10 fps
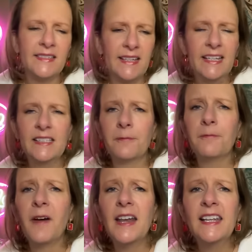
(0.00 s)
He's a
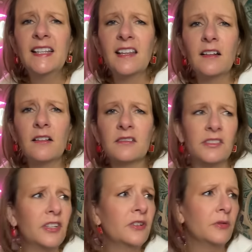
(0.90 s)
funny little
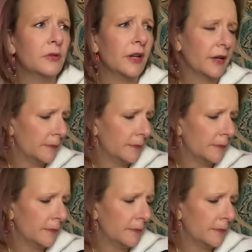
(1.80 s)
dude.